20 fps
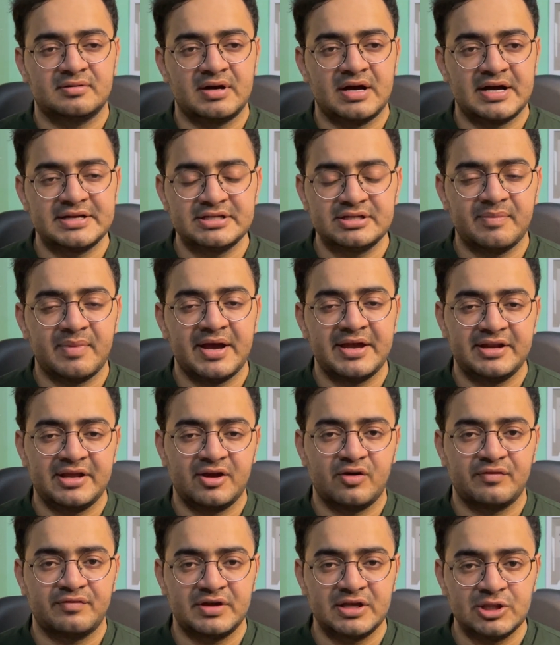
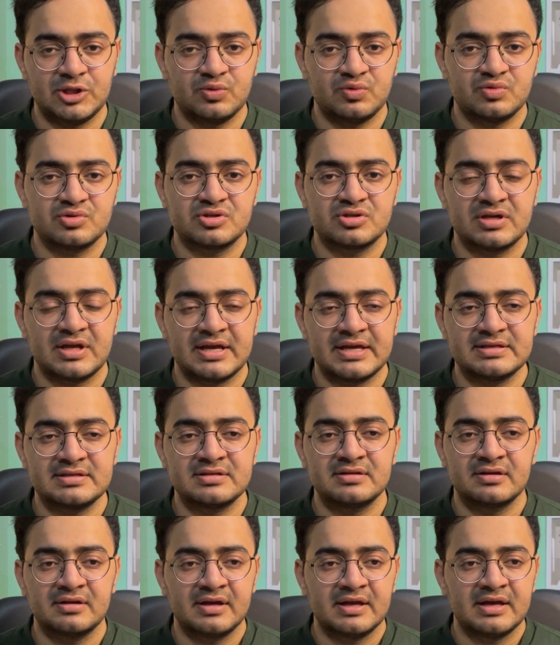undermining of Hindus is